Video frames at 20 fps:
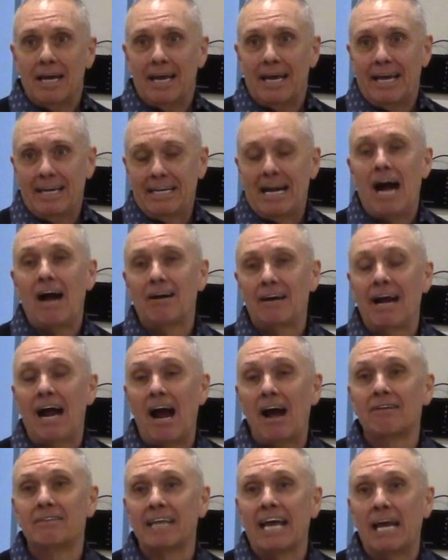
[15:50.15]
In our,
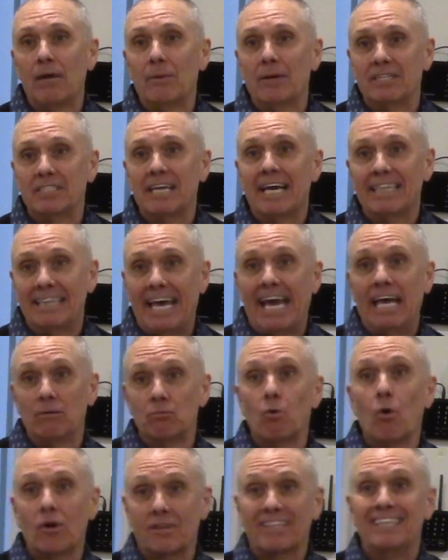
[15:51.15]
our day, we'd say they had
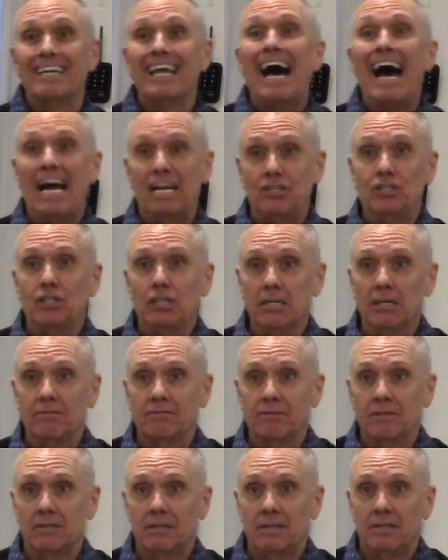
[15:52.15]
worked the night shift.
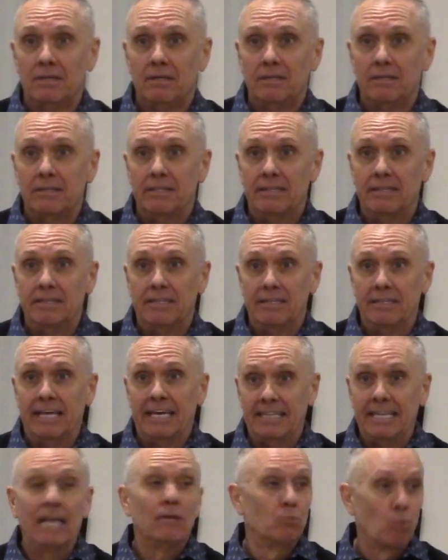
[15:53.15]

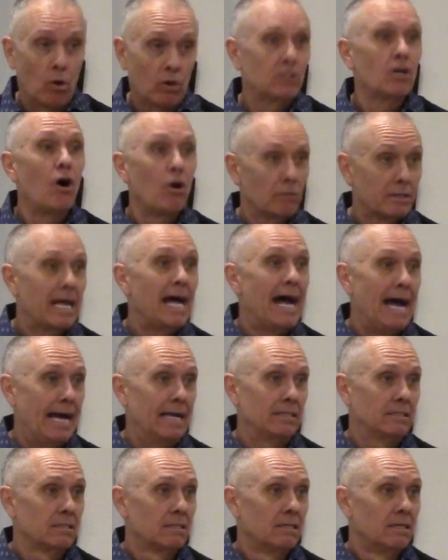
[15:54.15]
They, they'd worked all
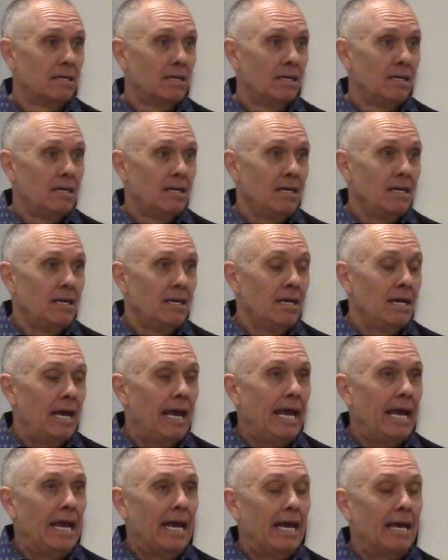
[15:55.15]
night.
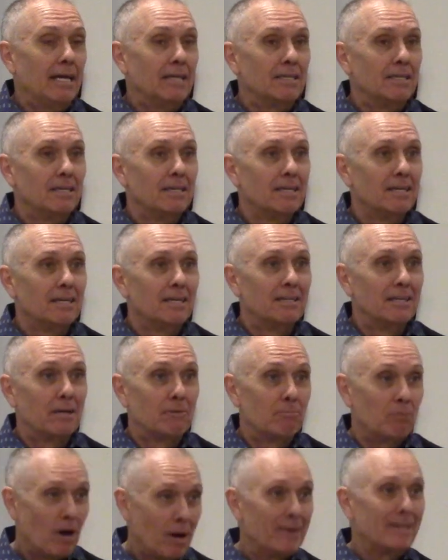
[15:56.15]
And
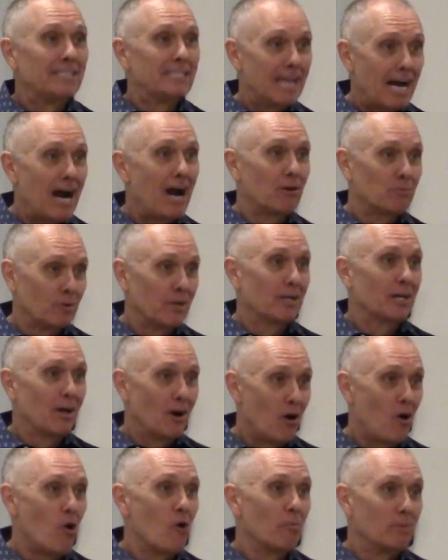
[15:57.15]
they're probably tired, ready to go
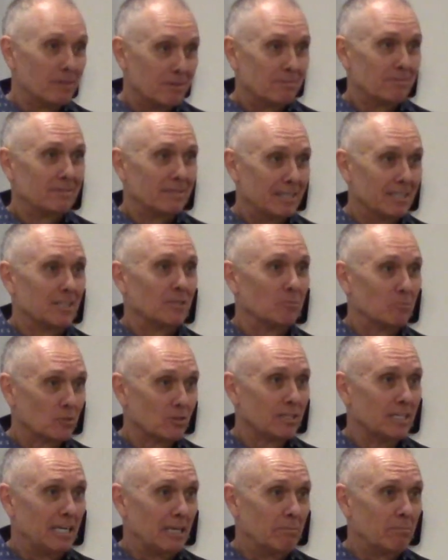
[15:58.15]
home and get some
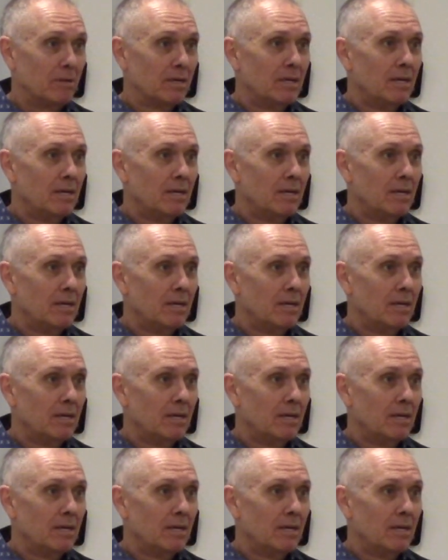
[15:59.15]
sleep.